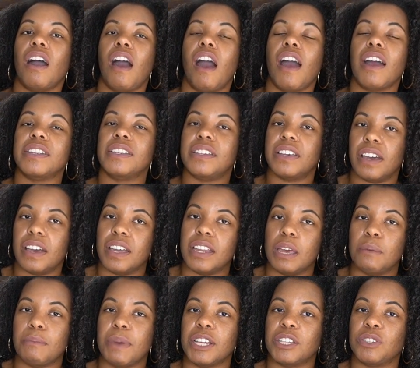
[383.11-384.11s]
are done
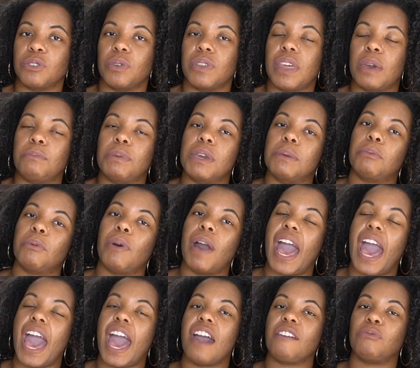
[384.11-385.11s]
and make sure that people
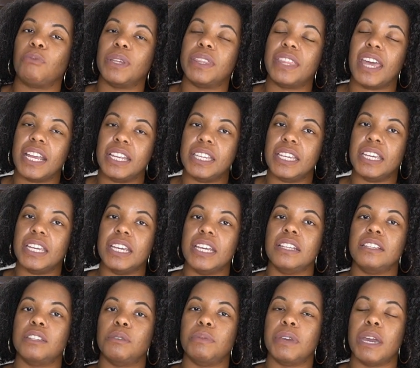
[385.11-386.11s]
have what they
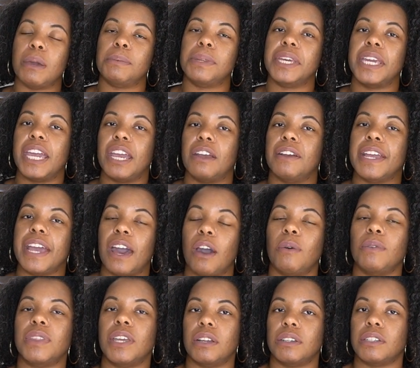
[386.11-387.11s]
need to be able to carry
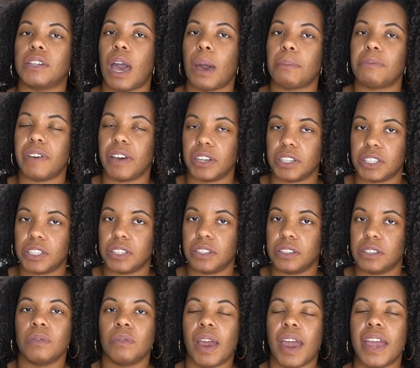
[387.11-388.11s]
out their job
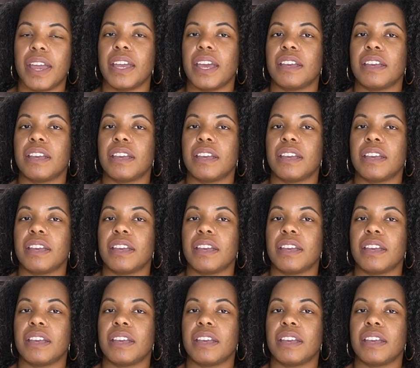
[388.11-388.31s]
functions, right?